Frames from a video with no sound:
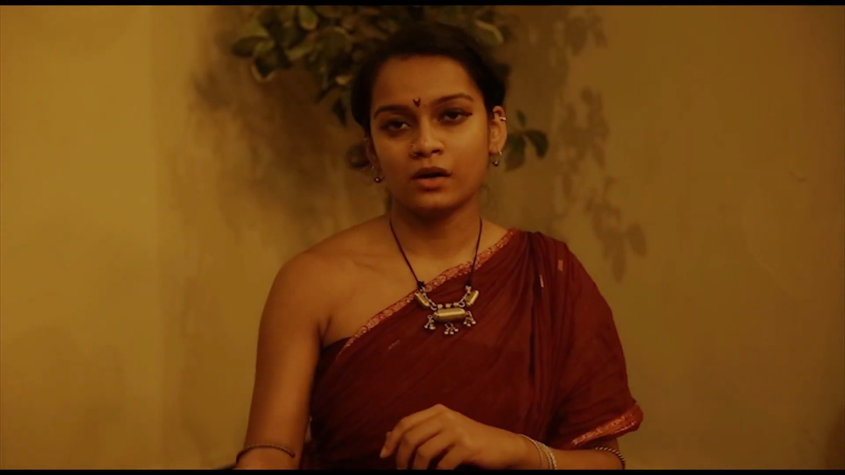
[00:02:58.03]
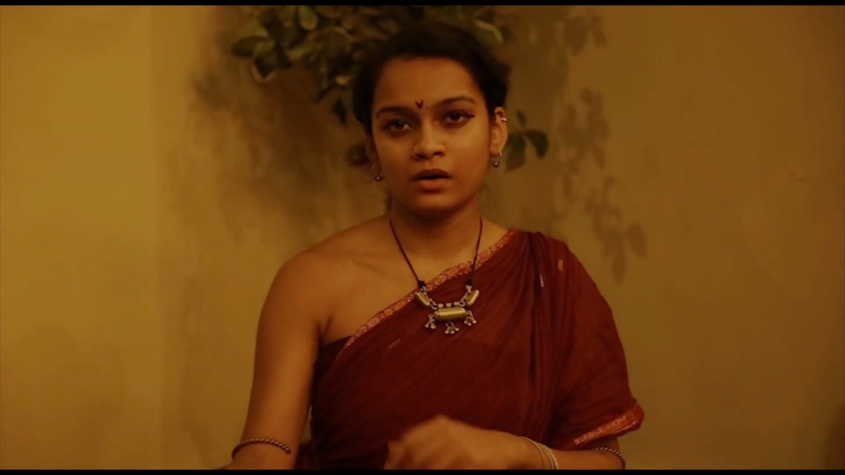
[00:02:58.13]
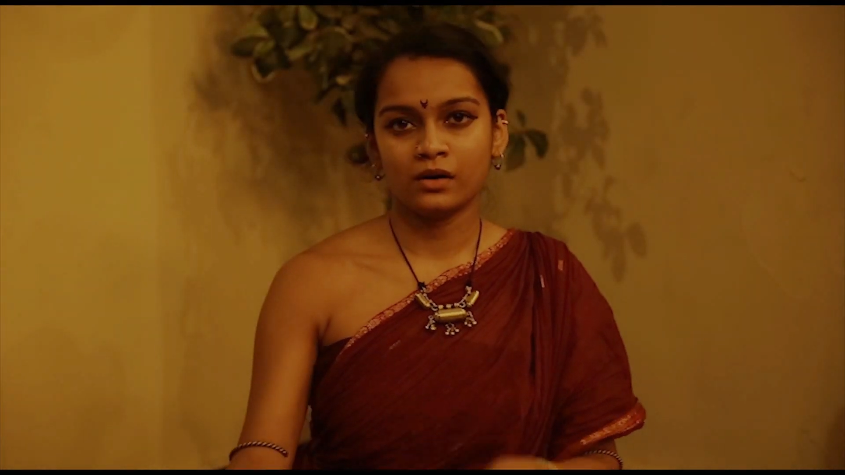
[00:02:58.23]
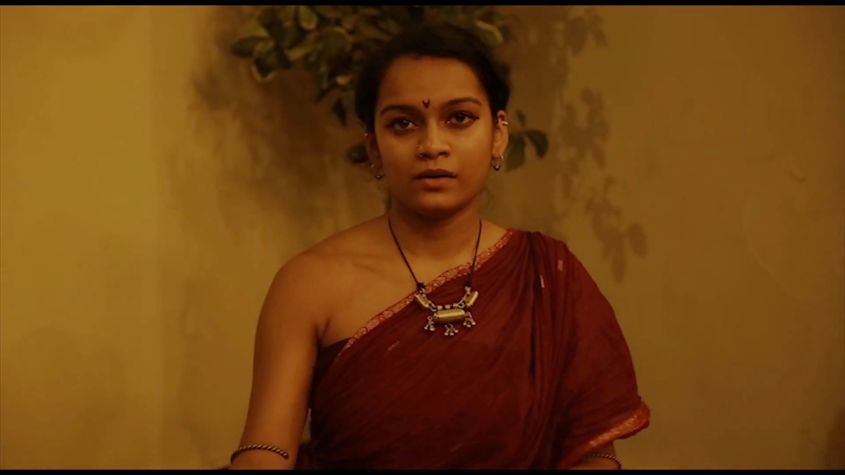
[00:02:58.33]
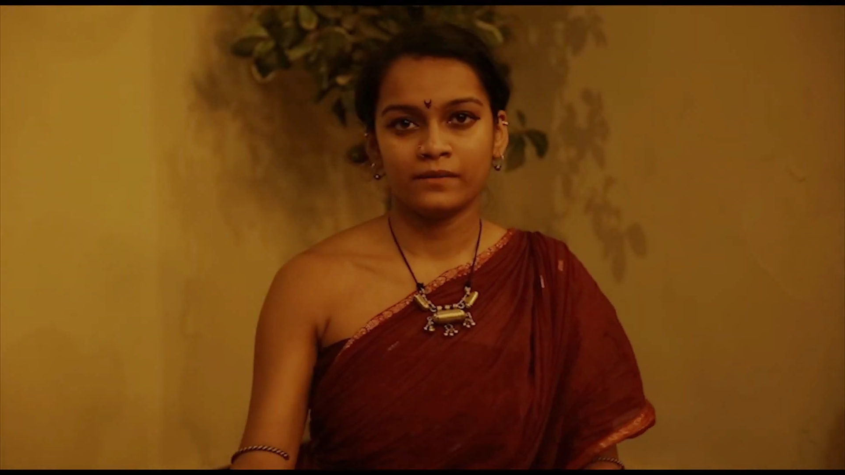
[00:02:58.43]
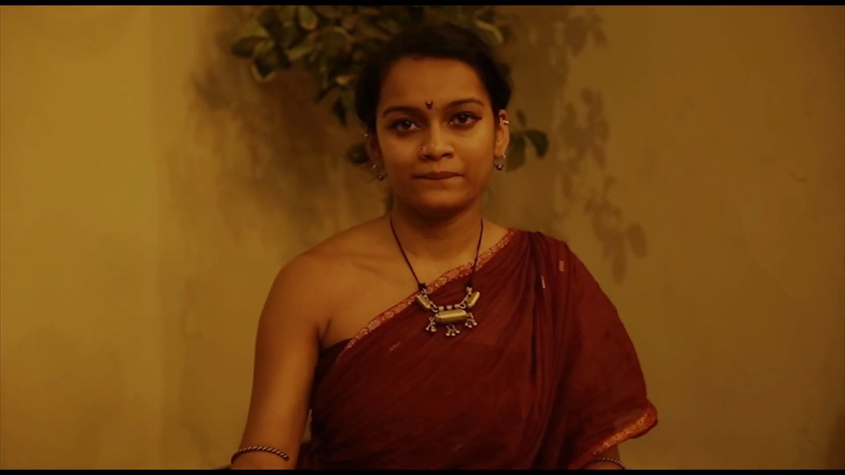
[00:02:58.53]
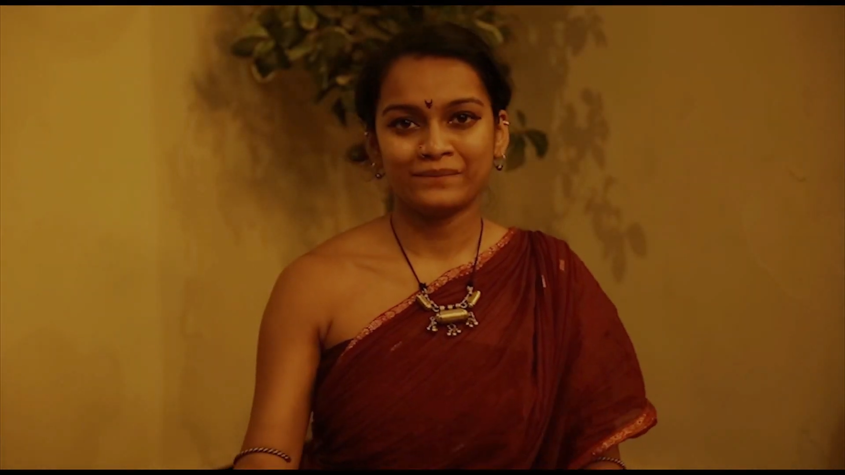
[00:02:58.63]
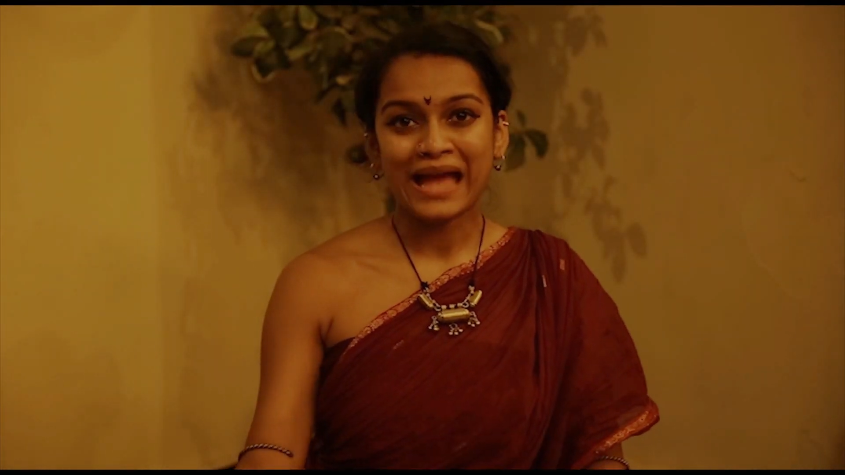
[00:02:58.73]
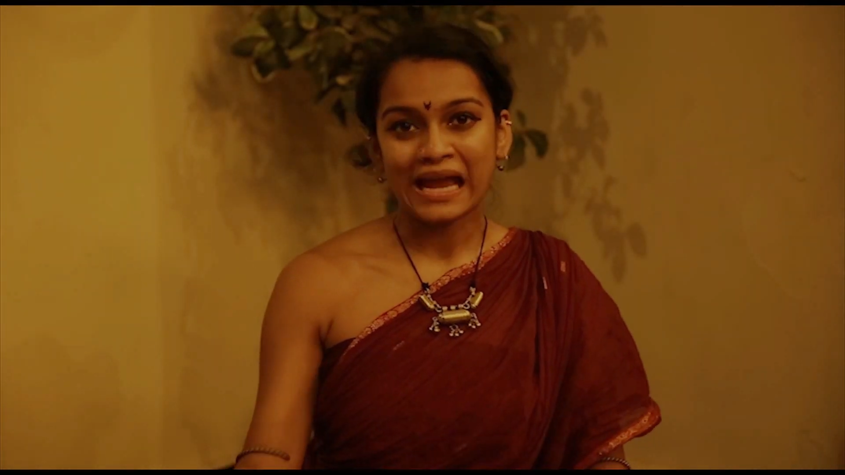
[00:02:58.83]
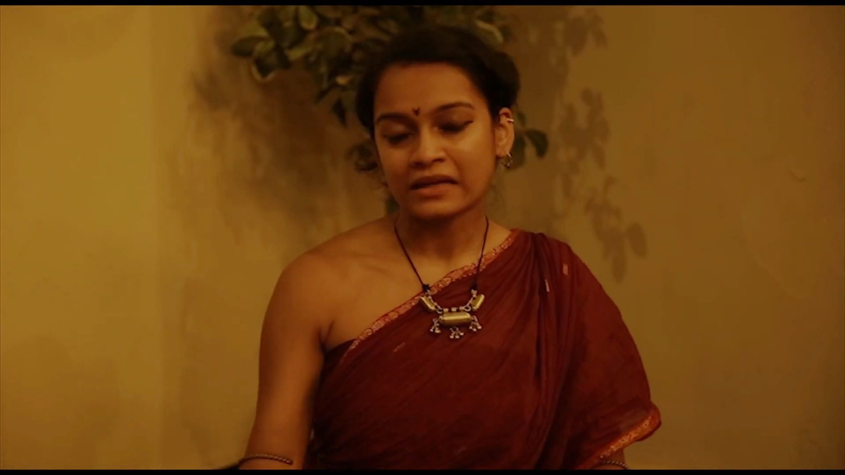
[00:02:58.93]

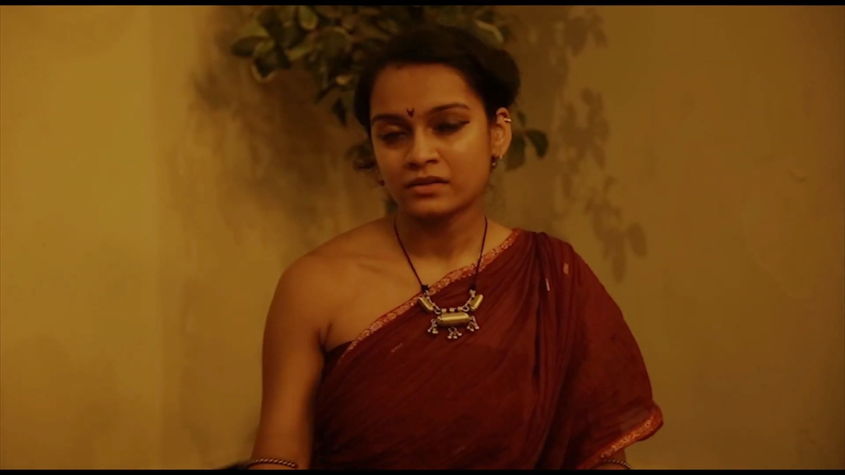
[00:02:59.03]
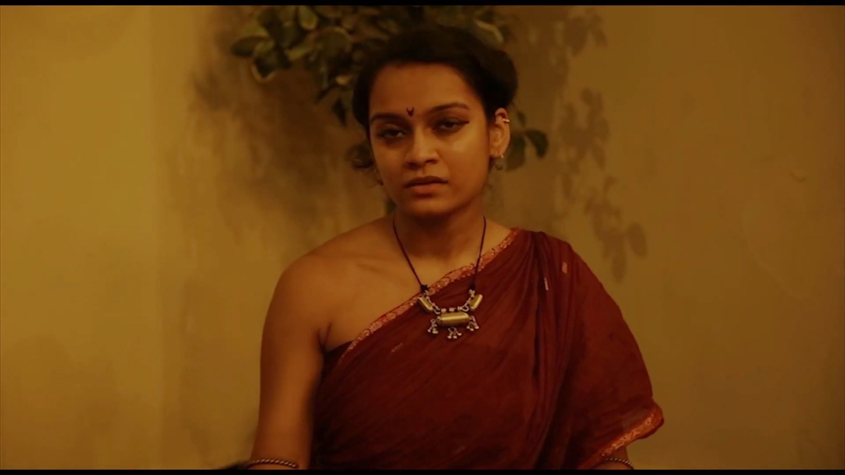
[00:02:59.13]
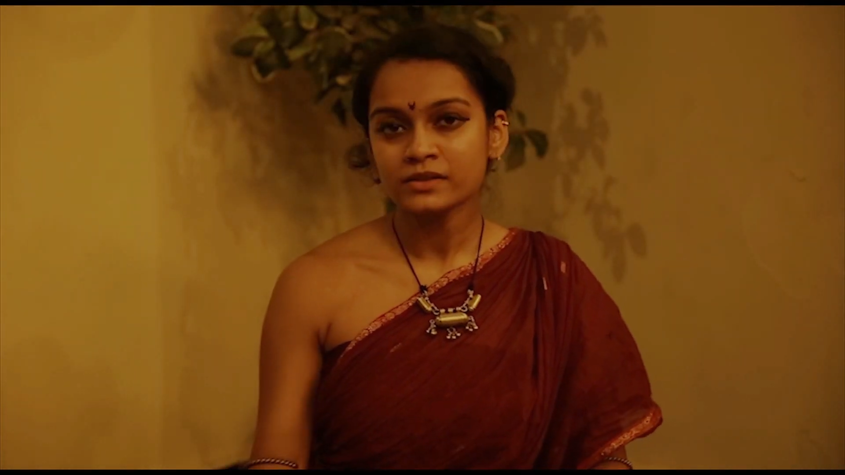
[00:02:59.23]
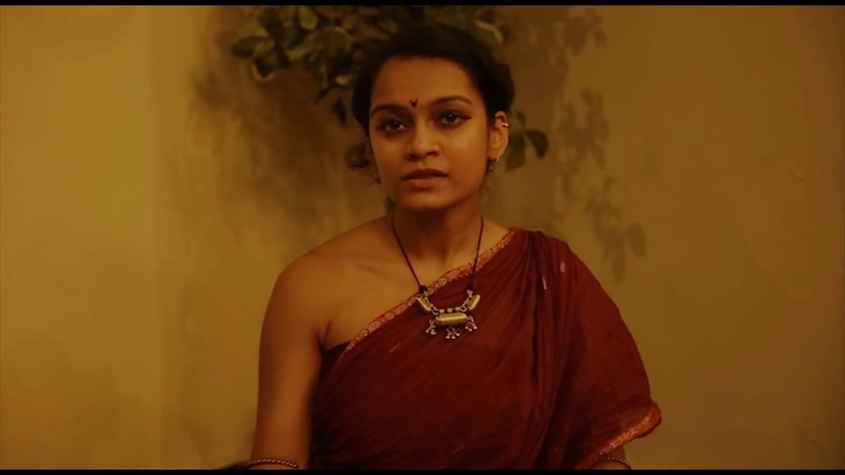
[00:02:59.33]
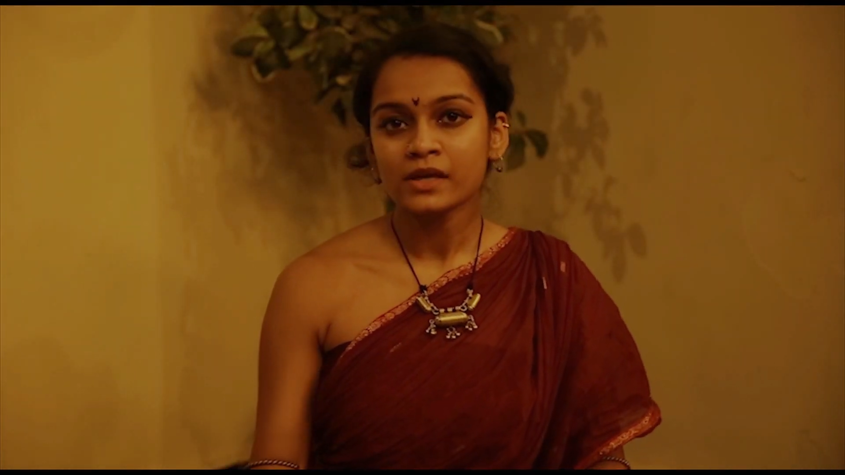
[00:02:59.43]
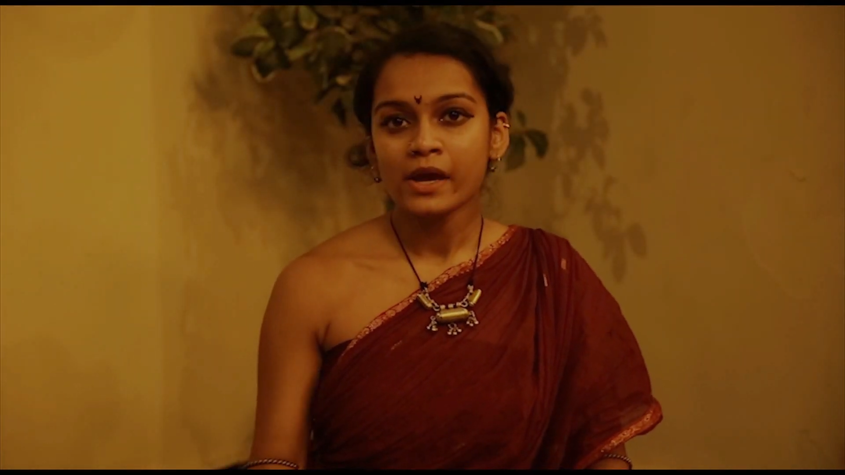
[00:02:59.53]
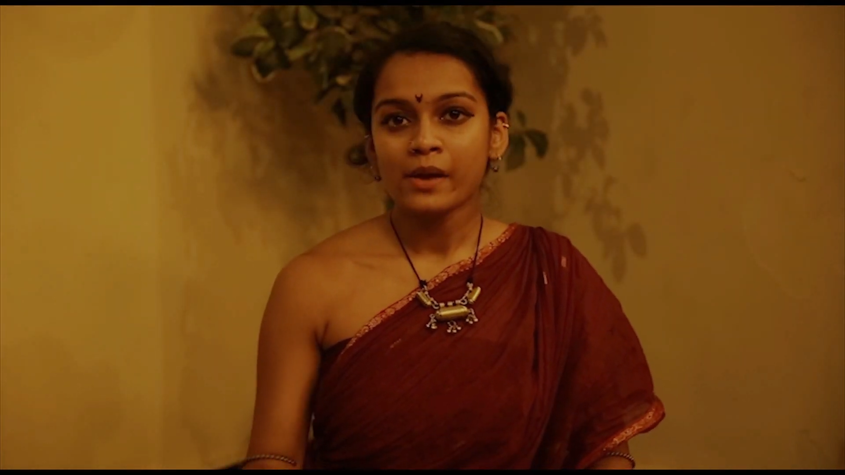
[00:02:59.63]
um, actors.